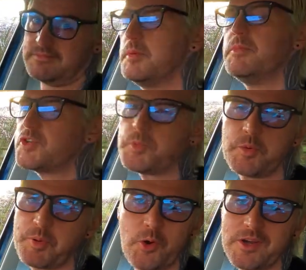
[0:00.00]
But much
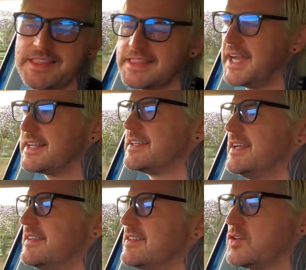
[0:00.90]
more importantly than that,
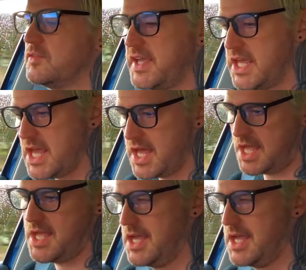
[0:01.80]
the stuff here